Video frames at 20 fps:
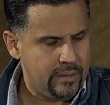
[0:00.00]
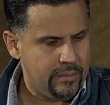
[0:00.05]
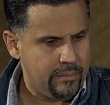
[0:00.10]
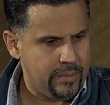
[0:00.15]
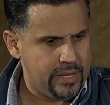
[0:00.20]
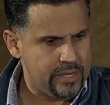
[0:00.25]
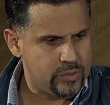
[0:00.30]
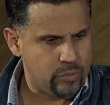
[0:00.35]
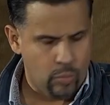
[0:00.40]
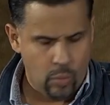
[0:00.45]
but
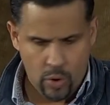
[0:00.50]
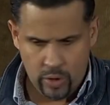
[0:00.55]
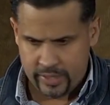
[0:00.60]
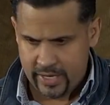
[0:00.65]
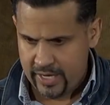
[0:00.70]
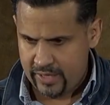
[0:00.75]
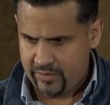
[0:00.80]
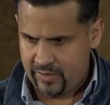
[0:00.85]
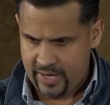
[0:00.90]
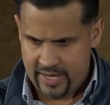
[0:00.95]
he's
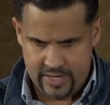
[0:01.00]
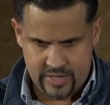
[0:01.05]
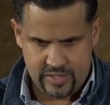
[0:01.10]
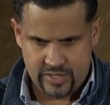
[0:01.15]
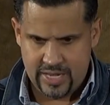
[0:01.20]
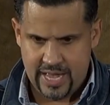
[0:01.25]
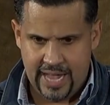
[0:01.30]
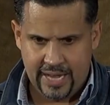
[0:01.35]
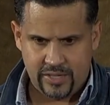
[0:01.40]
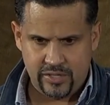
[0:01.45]
walking to
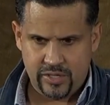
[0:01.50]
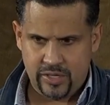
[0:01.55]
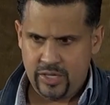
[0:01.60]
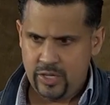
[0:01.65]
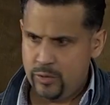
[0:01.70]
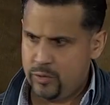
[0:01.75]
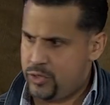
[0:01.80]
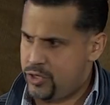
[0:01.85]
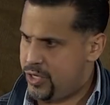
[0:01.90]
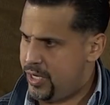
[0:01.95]
his
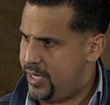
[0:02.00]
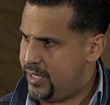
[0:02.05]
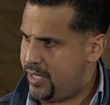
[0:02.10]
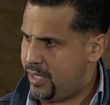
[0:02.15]
execution.